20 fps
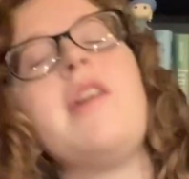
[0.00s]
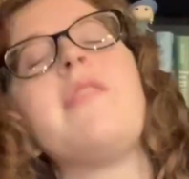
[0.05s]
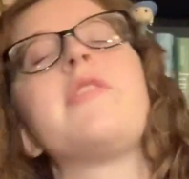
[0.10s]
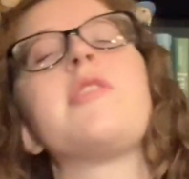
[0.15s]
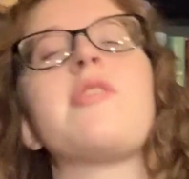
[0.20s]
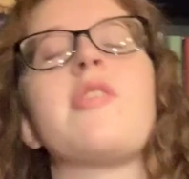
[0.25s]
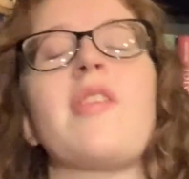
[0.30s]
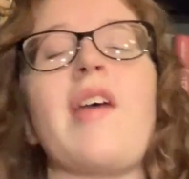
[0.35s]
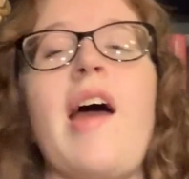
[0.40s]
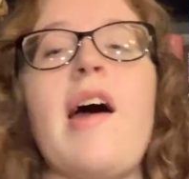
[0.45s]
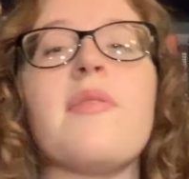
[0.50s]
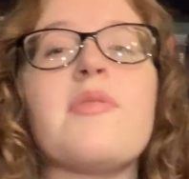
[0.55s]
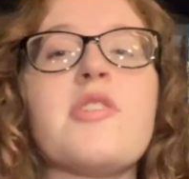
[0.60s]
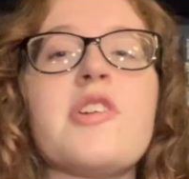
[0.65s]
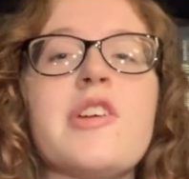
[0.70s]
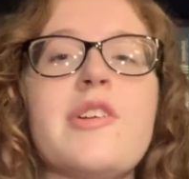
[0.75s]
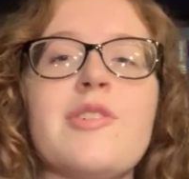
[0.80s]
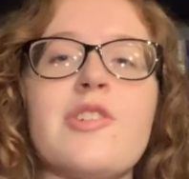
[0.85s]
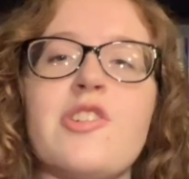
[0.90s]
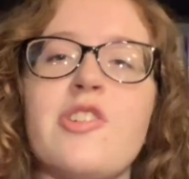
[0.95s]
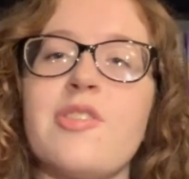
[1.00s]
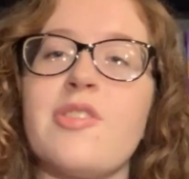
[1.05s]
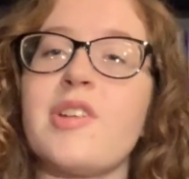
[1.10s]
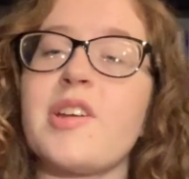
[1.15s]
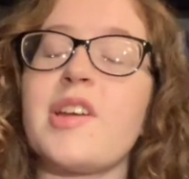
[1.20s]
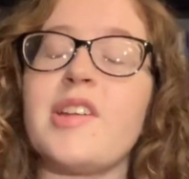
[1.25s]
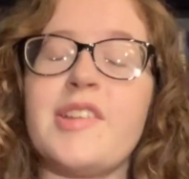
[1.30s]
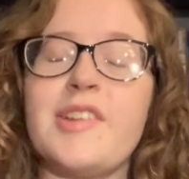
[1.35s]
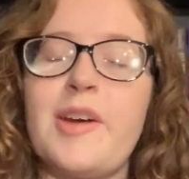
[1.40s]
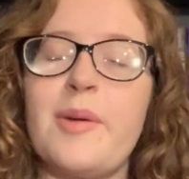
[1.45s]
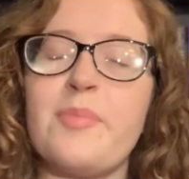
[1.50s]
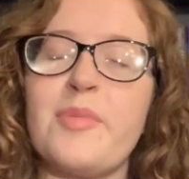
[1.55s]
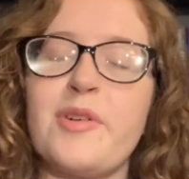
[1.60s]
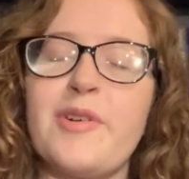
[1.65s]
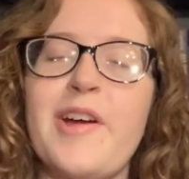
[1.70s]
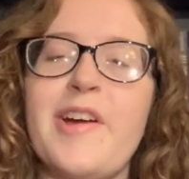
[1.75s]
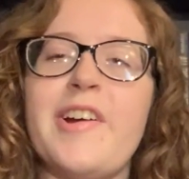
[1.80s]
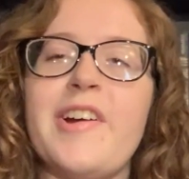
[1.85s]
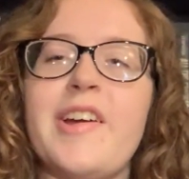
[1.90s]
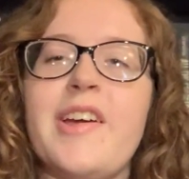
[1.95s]
Just as After You is just a
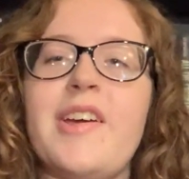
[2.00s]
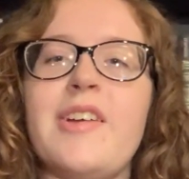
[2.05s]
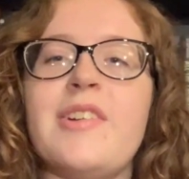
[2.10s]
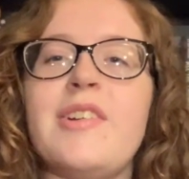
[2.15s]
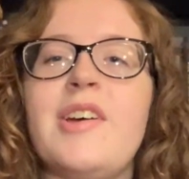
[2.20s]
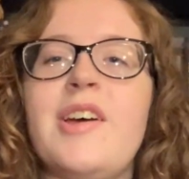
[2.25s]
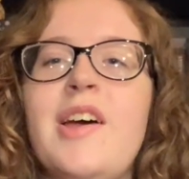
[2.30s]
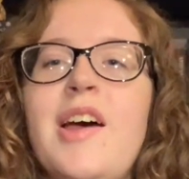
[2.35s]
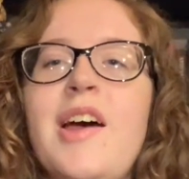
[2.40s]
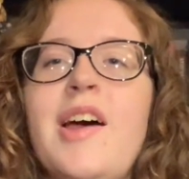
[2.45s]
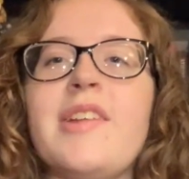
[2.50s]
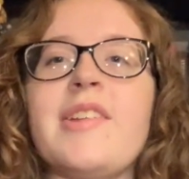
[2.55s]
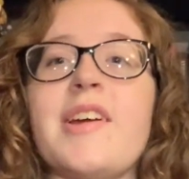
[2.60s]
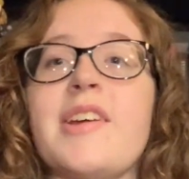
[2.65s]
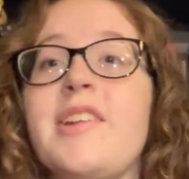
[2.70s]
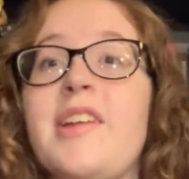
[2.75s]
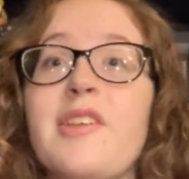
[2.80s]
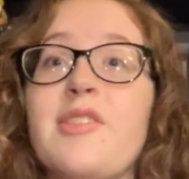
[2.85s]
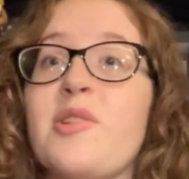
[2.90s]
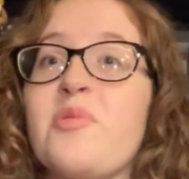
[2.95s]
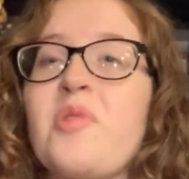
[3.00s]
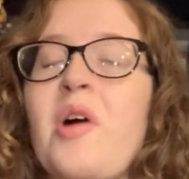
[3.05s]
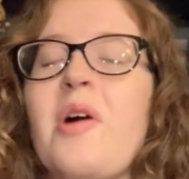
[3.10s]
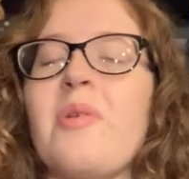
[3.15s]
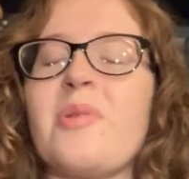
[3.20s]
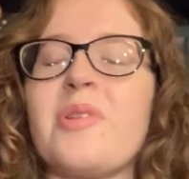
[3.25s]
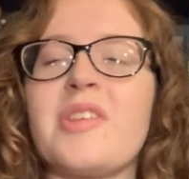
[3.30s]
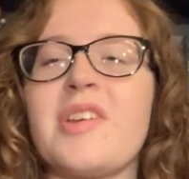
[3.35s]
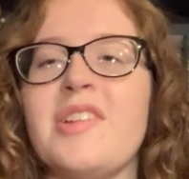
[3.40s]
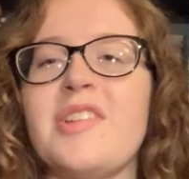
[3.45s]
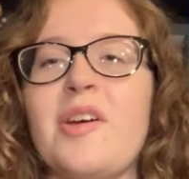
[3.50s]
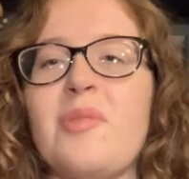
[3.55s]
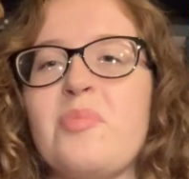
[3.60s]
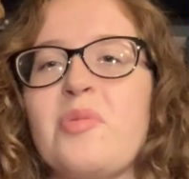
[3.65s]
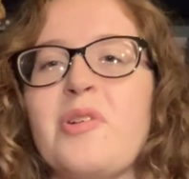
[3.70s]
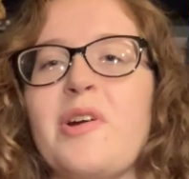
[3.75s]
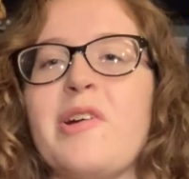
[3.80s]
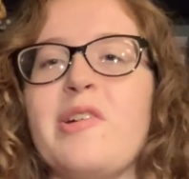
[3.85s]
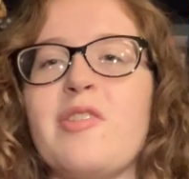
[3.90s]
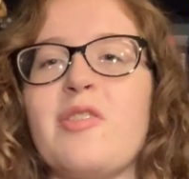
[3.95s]
contemporary, like nothing wrong with
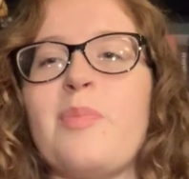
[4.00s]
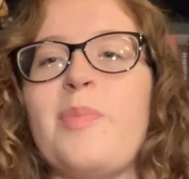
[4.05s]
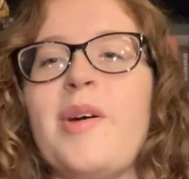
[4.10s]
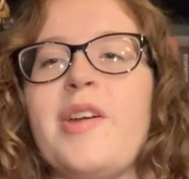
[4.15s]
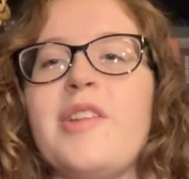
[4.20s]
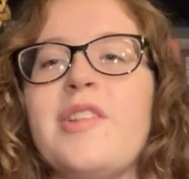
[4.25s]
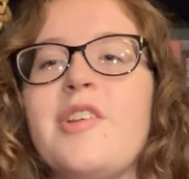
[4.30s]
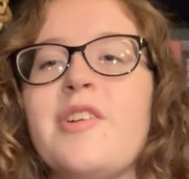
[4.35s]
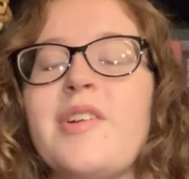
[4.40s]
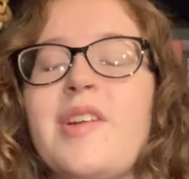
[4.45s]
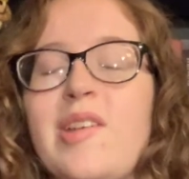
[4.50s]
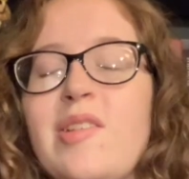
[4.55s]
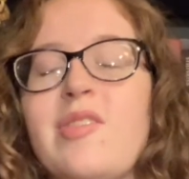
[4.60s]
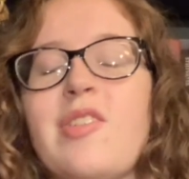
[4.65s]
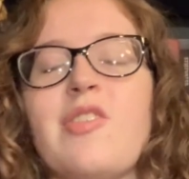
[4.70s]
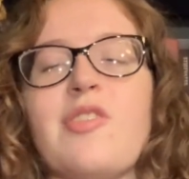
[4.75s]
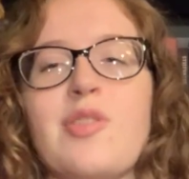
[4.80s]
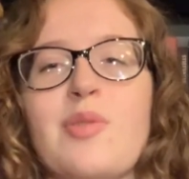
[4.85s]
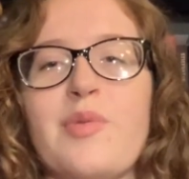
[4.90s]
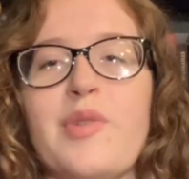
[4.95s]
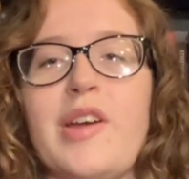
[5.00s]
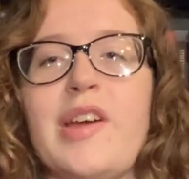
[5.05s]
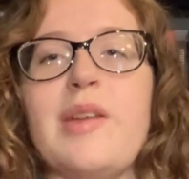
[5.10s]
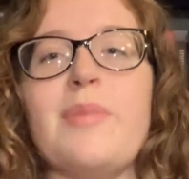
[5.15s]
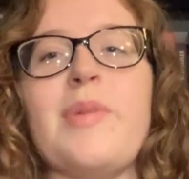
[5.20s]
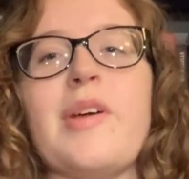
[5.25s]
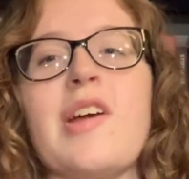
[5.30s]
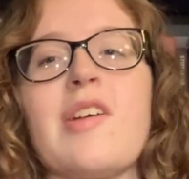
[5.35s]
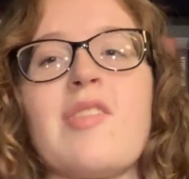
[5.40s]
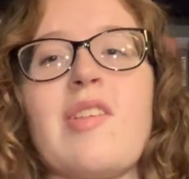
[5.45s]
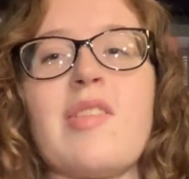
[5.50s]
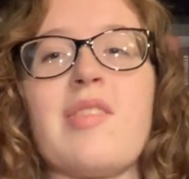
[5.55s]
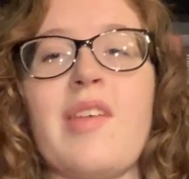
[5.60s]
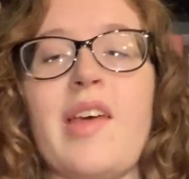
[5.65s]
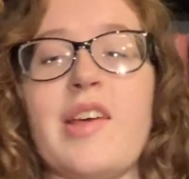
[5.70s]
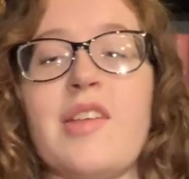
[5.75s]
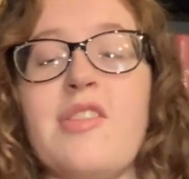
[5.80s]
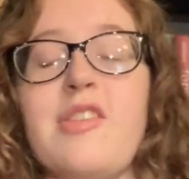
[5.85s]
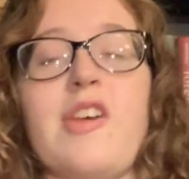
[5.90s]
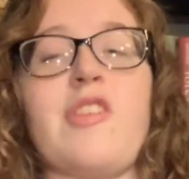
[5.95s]
contemporaries, but they're easier to read because it's
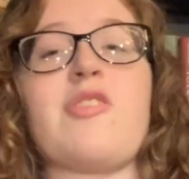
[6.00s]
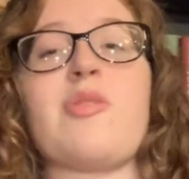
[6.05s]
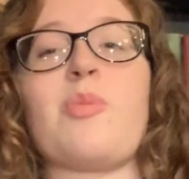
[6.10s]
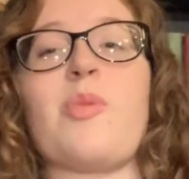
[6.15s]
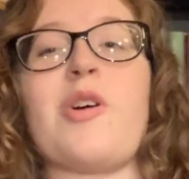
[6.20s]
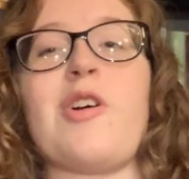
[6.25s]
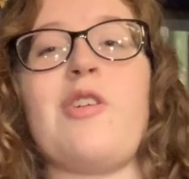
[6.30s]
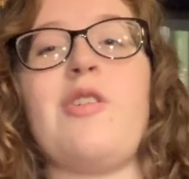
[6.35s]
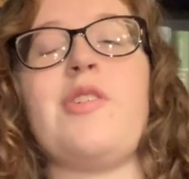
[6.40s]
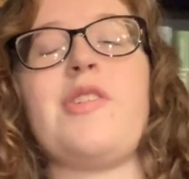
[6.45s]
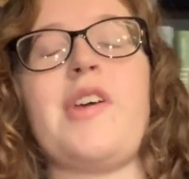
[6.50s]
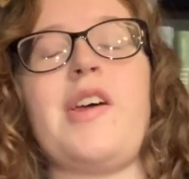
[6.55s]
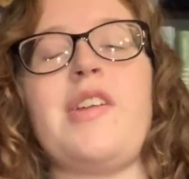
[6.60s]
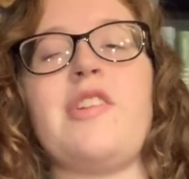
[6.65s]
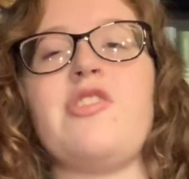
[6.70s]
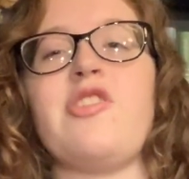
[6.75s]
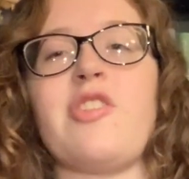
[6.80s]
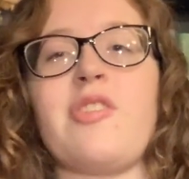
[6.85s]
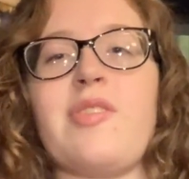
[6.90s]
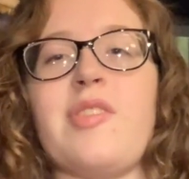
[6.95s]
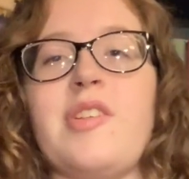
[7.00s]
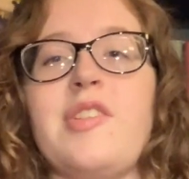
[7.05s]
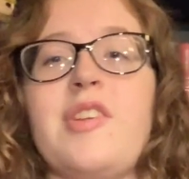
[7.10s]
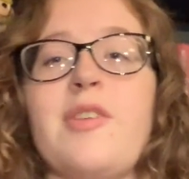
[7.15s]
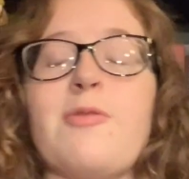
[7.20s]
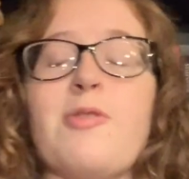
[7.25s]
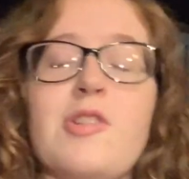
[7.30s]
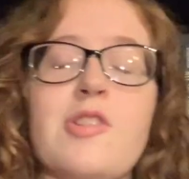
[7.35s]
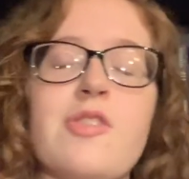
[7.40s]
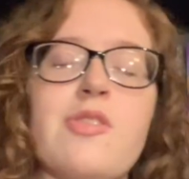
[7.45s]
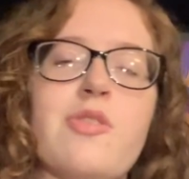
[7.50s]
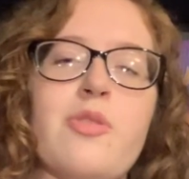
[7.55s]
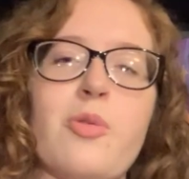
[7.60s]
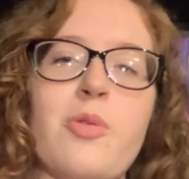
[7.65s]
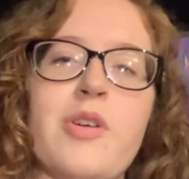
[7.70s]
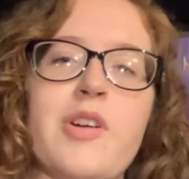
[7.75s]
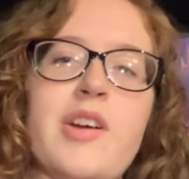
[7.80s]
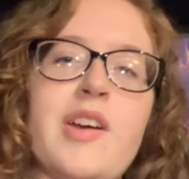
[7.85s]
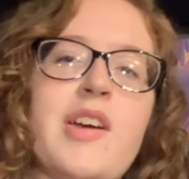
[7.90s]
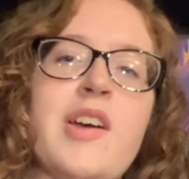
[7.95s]
like this world and just a different
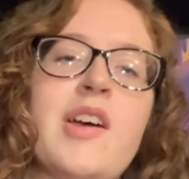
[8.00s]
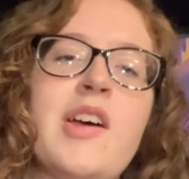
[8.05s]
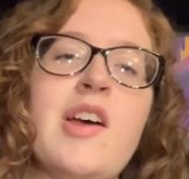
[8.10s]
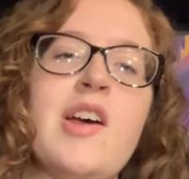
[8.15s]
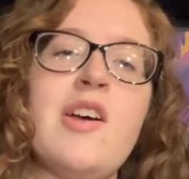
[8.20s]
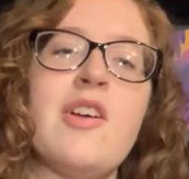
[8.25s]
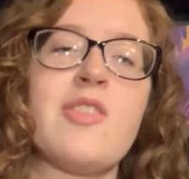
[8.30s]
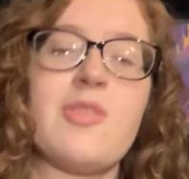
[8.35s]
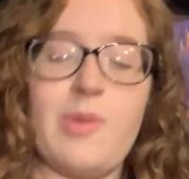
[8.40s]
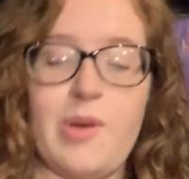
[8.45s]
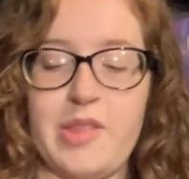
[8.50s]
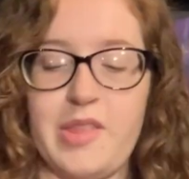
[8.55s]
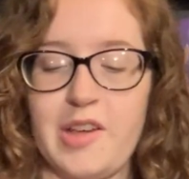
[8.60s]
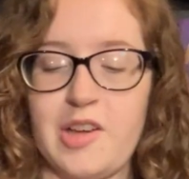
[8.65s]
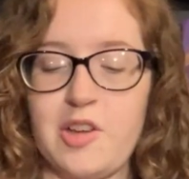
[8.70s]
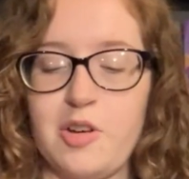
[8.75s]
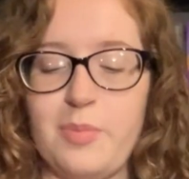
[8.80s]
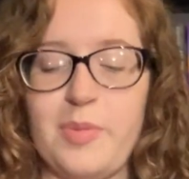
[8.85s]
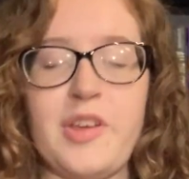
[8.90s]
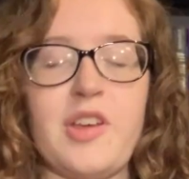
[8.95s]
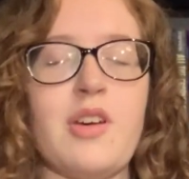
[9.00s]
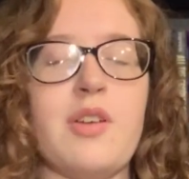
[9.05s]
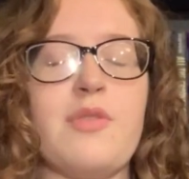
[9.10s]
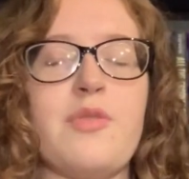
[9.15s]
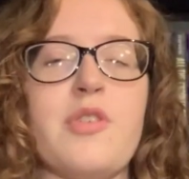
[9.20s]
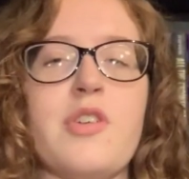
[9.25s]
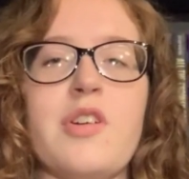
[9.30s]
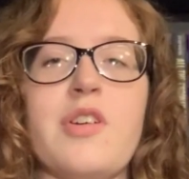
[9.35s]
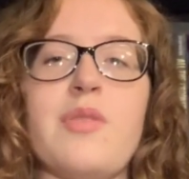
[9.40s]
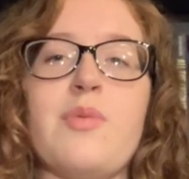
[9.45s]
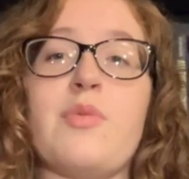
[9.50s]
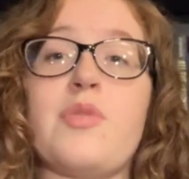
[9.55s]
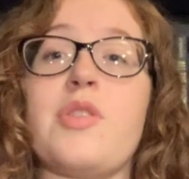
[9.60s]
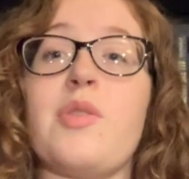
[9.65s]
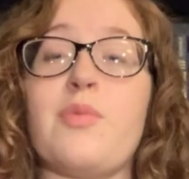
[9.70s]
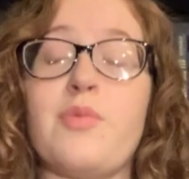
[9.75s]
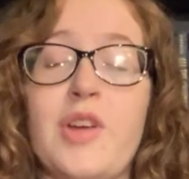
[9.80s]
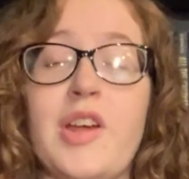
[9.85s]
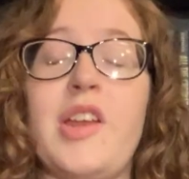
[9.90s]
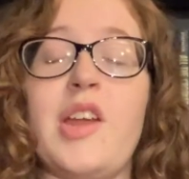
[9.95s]
story. So I think it'll be good for
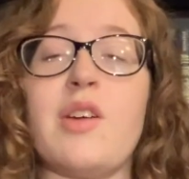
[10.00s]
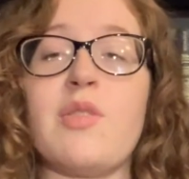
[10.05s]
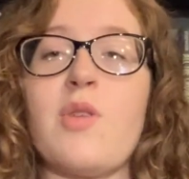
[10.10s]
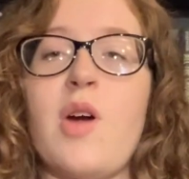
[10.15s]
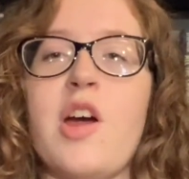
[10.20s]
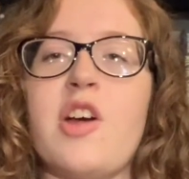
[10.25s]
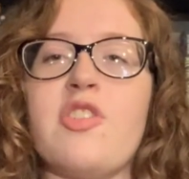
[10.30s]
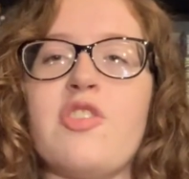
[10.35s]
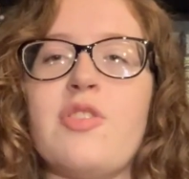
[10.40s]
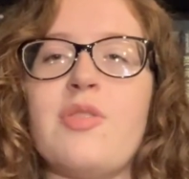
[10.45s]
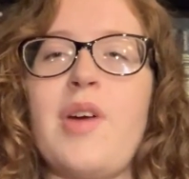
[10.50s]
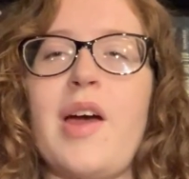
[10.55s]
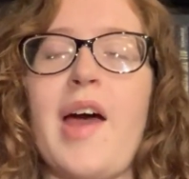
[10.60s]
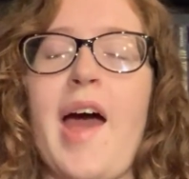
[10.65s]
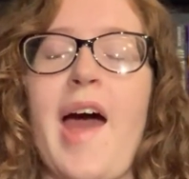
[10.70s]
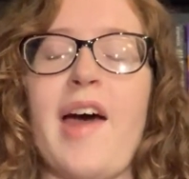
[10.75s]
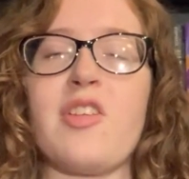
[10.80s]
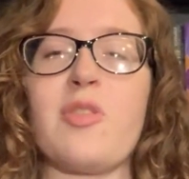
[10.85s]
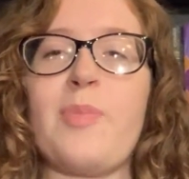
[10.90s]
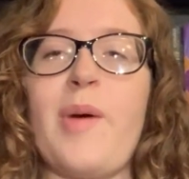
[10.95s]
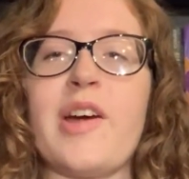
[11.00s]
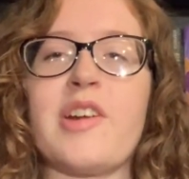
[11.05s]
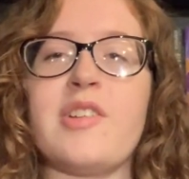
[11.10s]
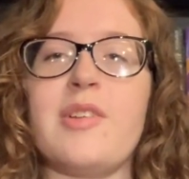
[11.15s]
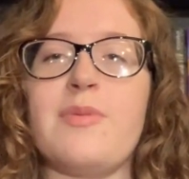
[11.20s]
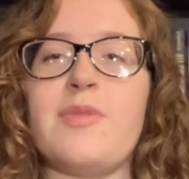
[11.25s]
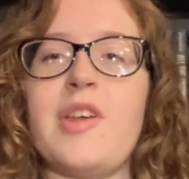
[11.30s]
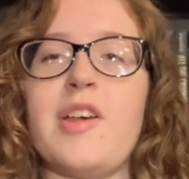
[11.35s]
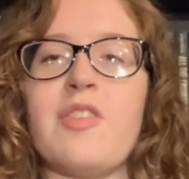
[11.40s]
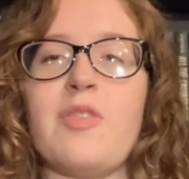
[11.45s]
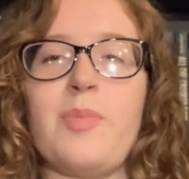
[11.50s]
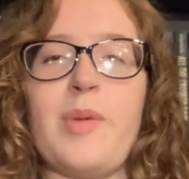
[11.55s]
the reading rush aspect of this